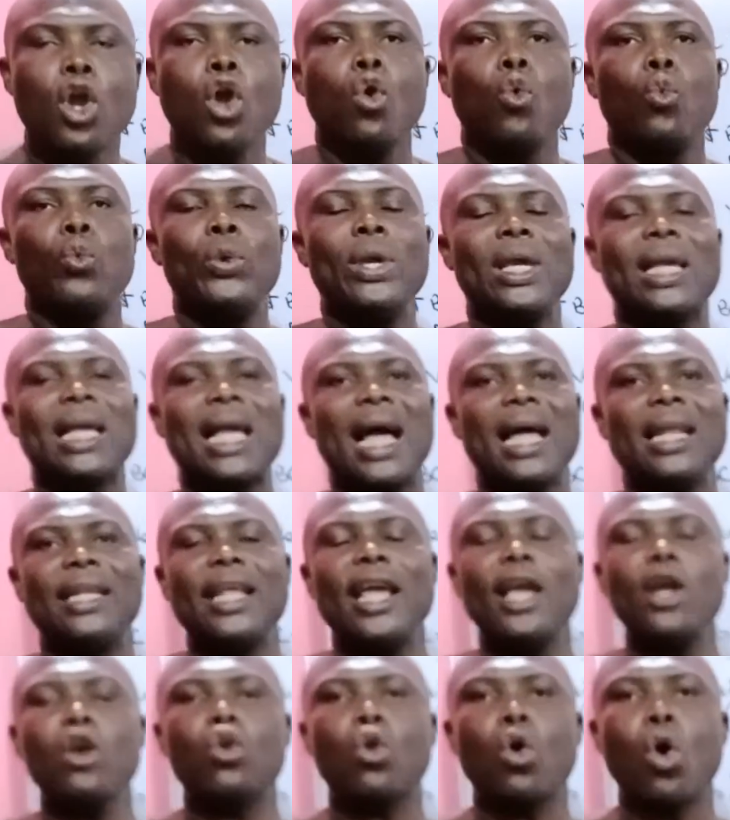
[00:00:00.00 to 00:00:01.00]
We can
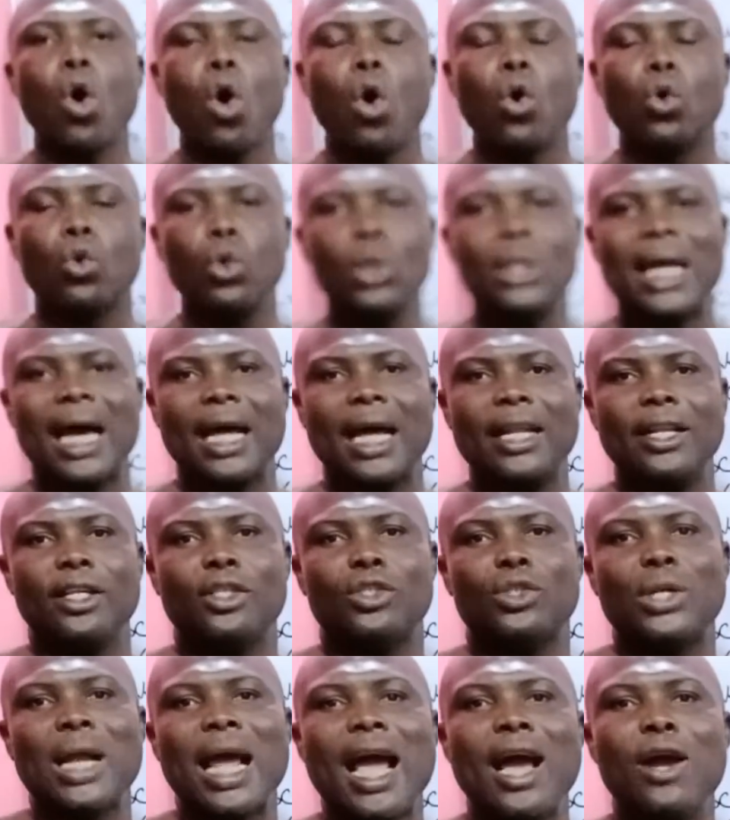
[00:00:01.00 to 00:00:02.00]
then conclude that the
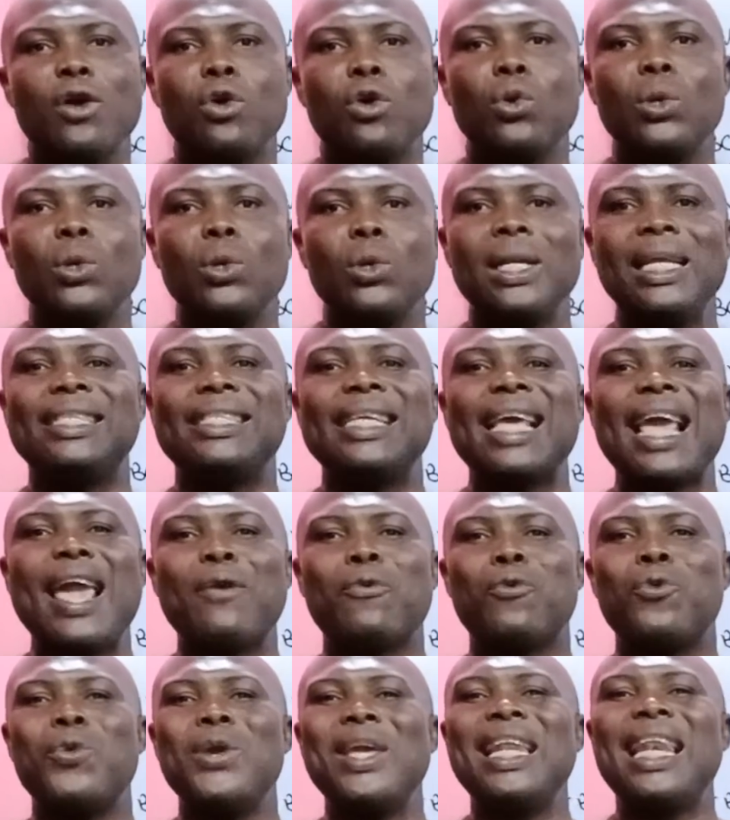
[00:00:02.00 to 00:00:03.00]
triangle is
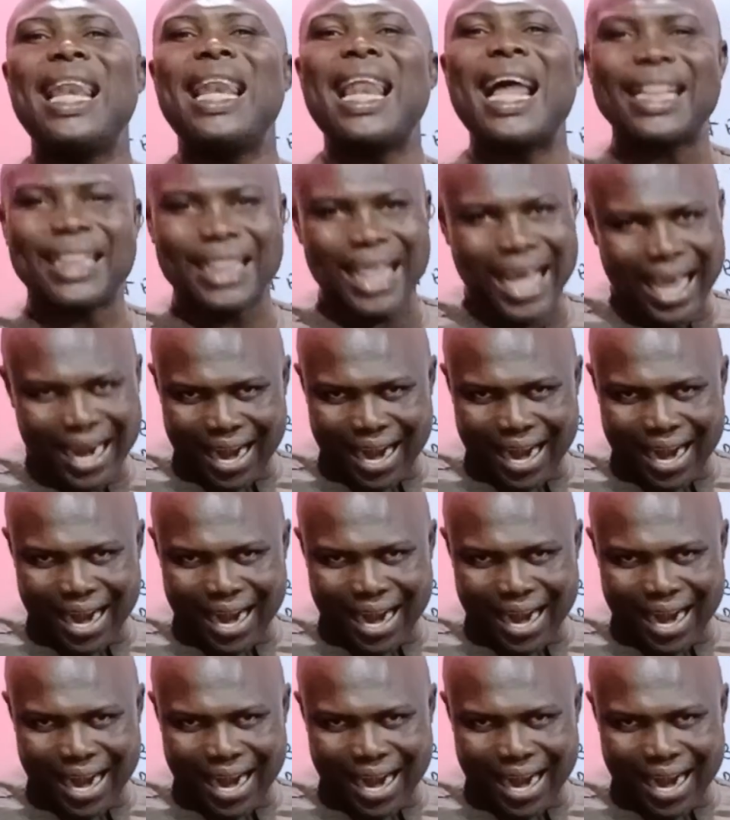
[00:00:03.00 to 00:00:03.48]
equilateral.